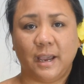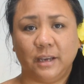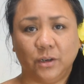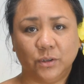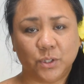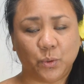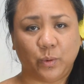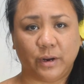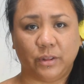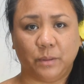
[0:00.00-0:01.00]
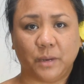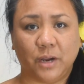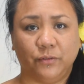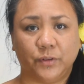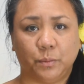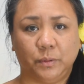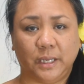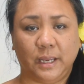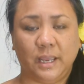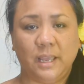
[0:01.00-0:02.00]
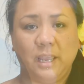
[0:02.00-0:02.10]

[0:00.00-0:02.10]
and also wear them comfortably,